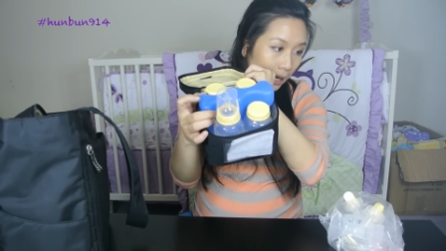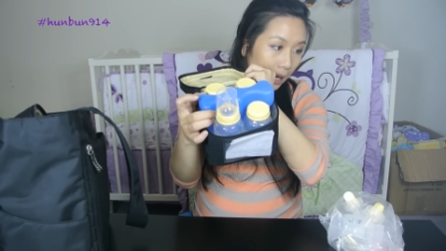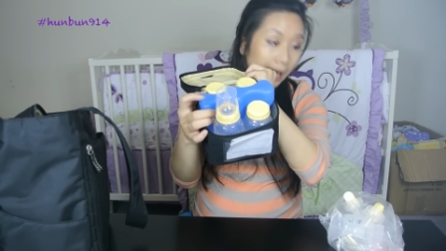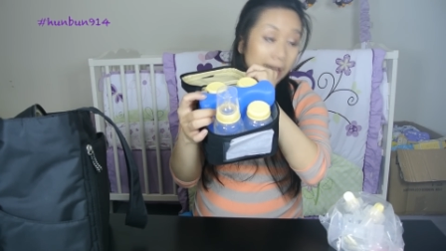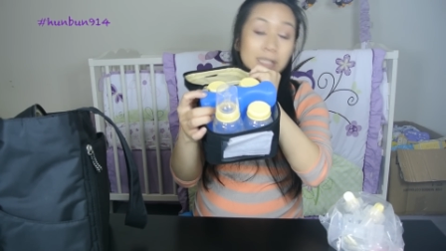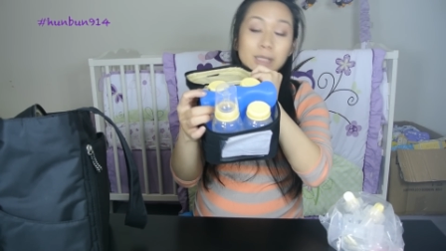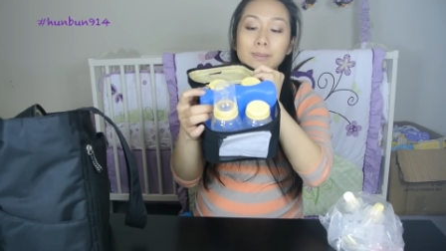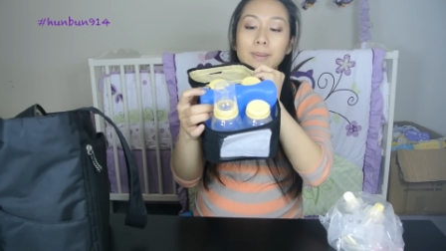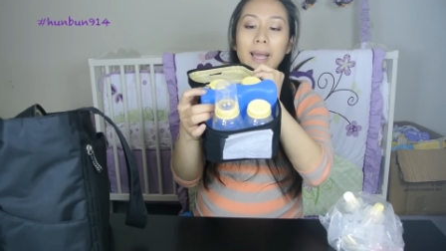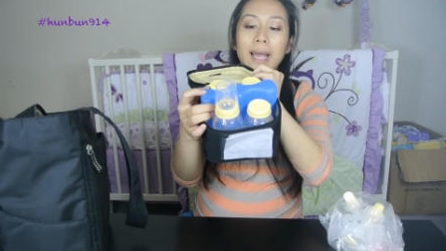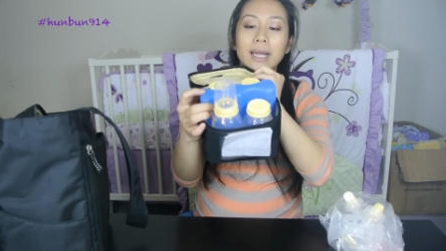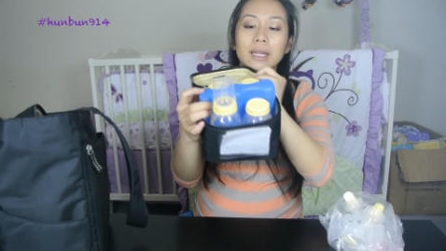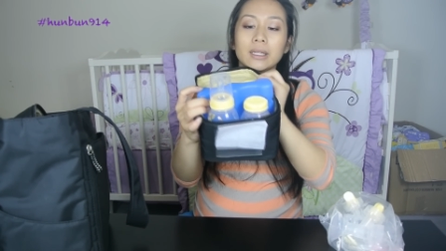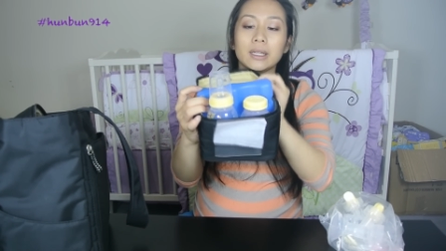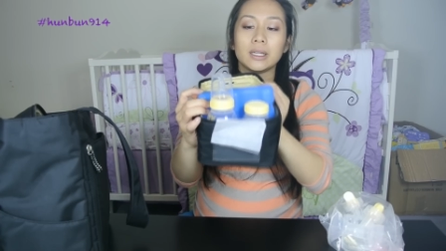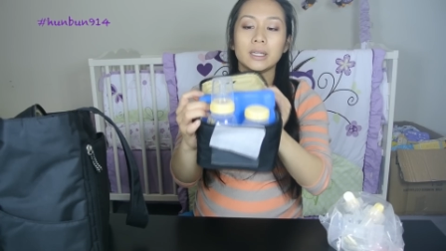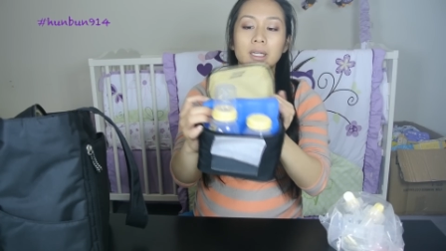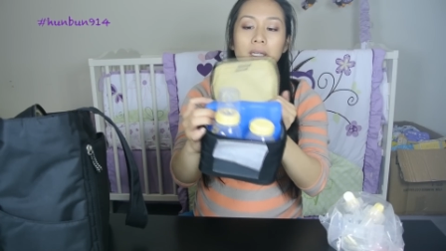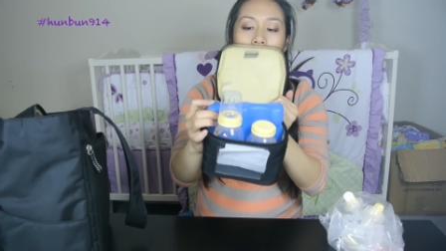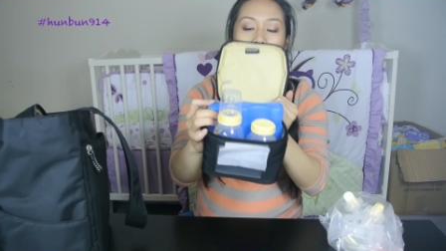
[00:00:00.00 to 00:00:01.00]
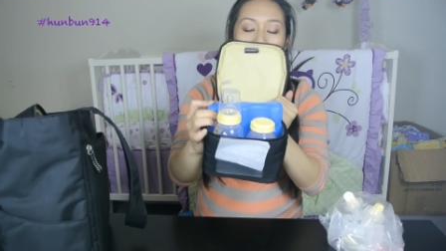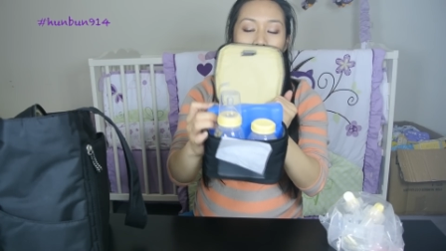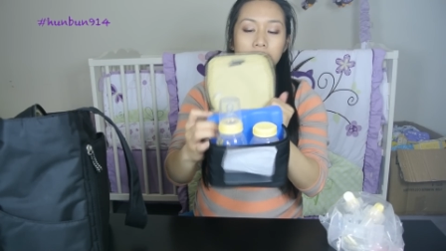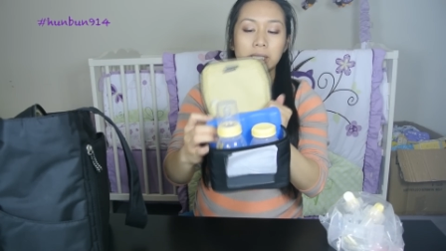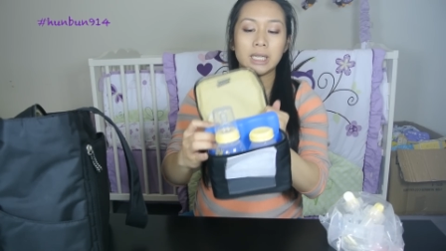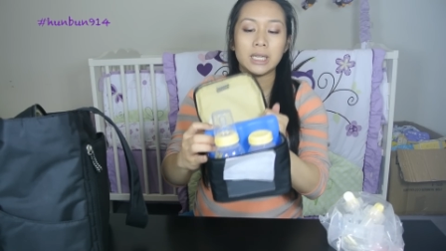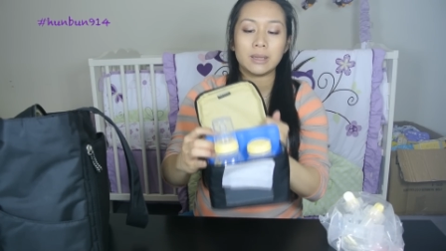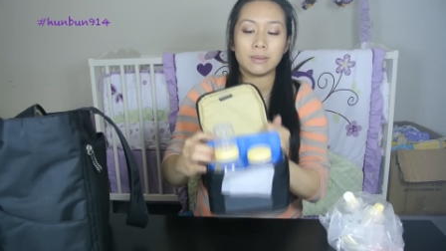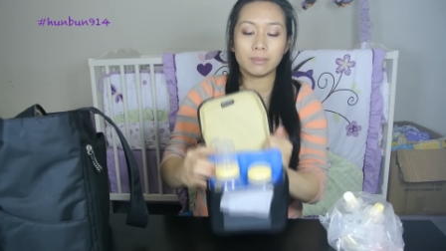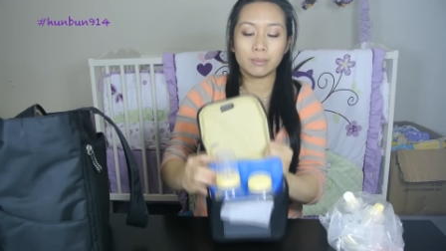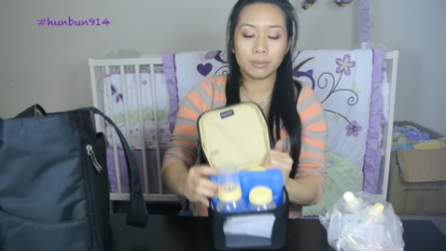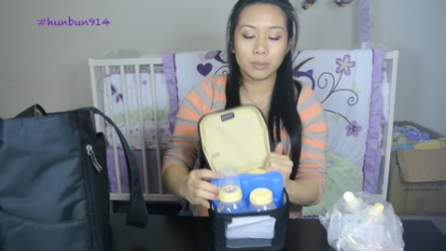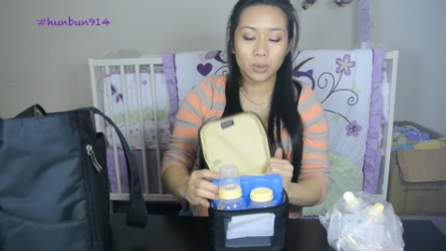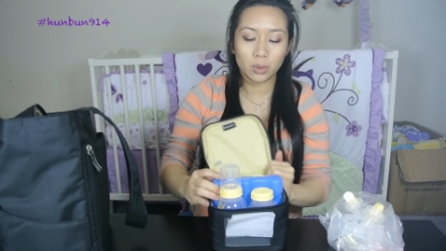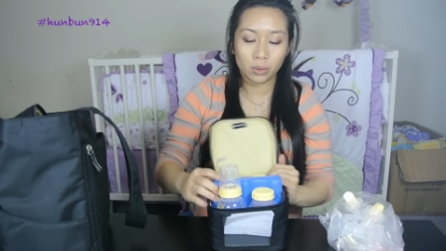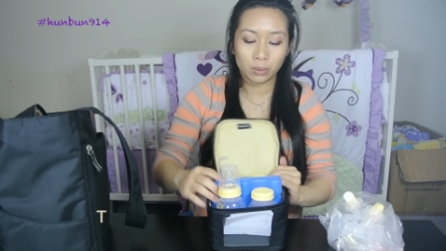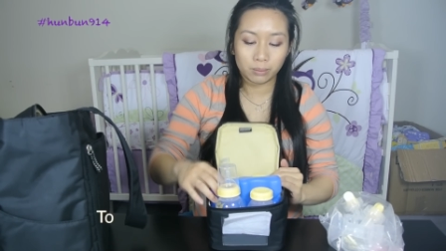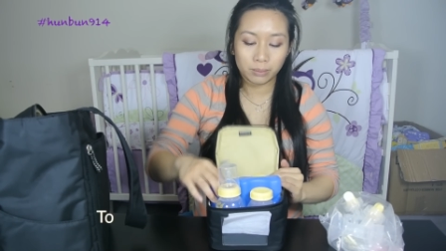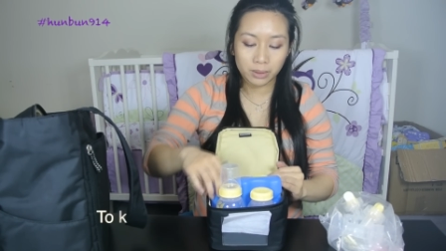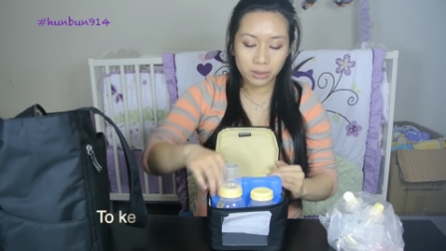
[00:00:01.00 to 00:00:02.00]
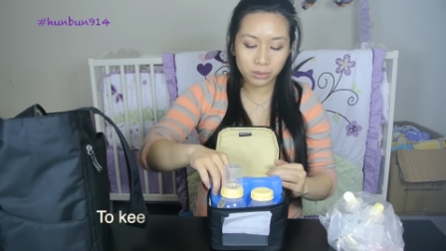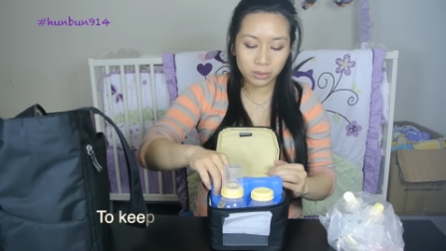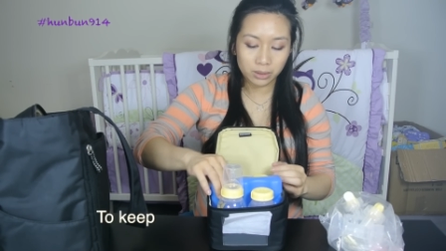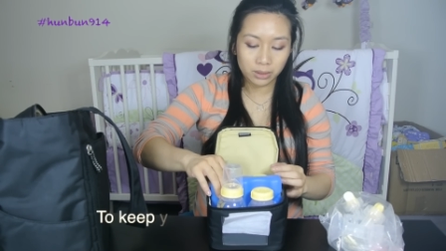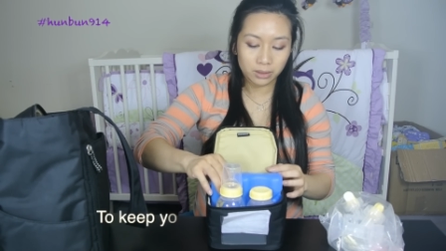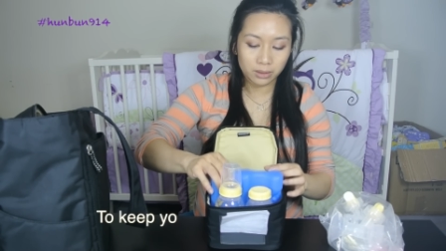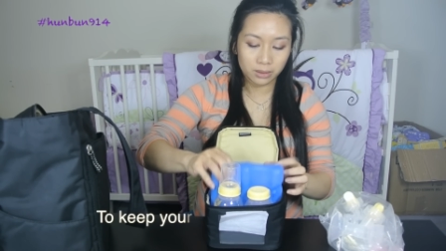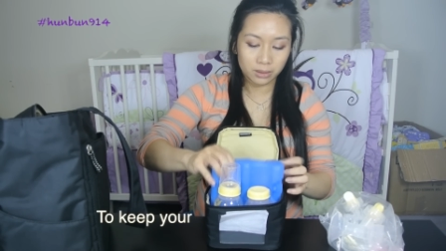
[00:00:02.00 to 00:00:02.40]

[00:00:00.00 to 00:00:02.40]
ice pack to keep your milk